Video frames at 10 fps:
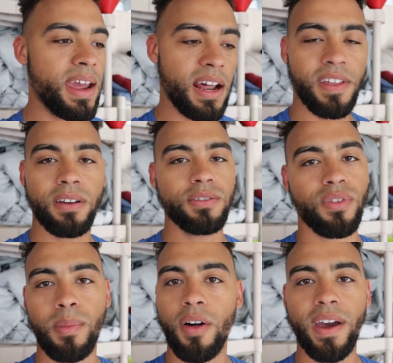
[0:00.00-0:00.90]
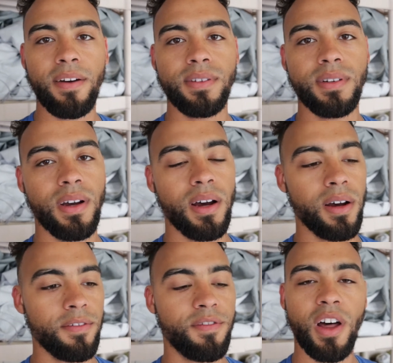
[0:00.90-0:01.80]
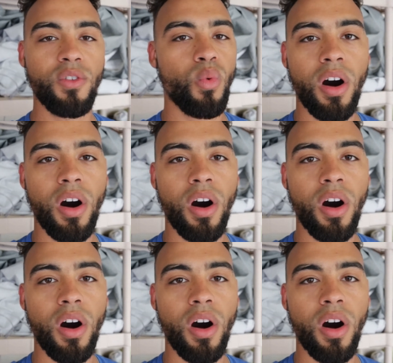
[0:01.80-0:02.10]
and I think it was from all that flood